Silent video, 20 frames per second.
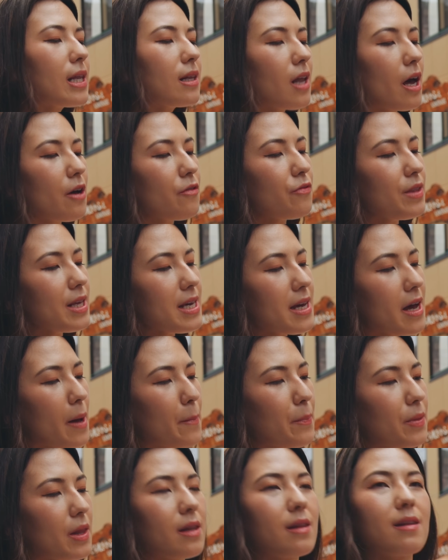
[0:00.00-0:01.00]
love
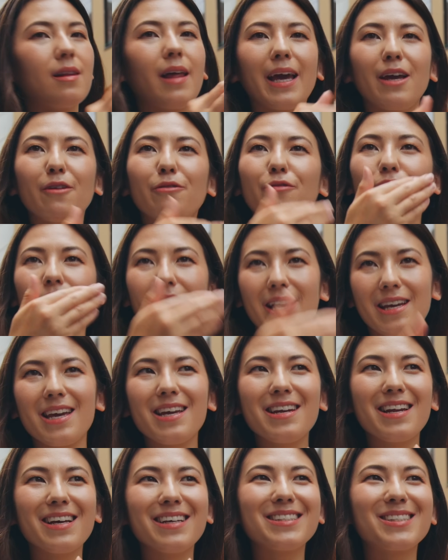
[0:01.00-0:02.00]
the light
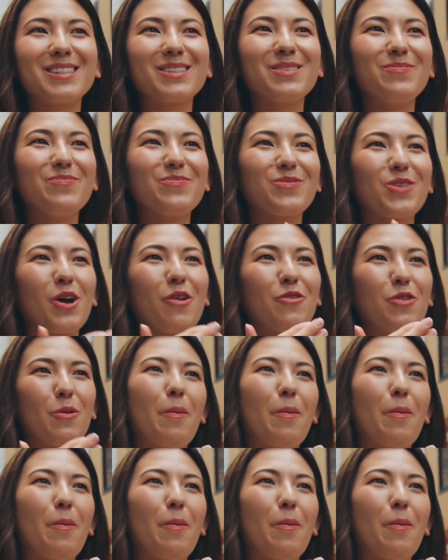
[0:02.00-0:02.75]
flakiness of the